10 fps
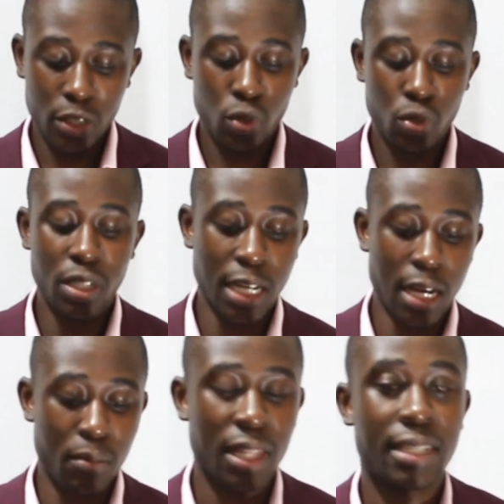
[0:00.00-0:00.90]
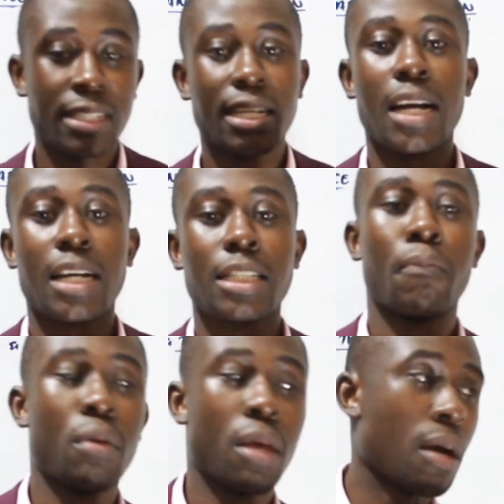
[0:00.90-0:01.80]
to determine the tax
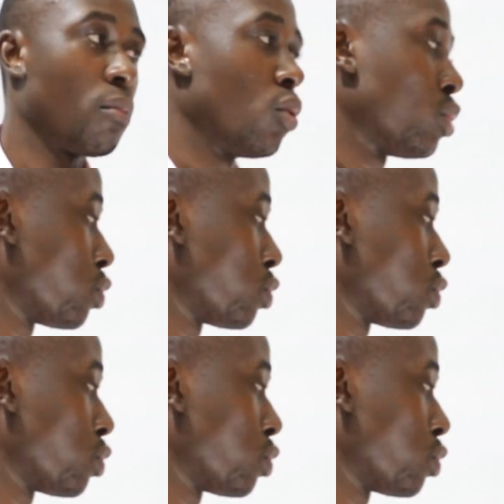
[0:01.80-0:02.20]
payable.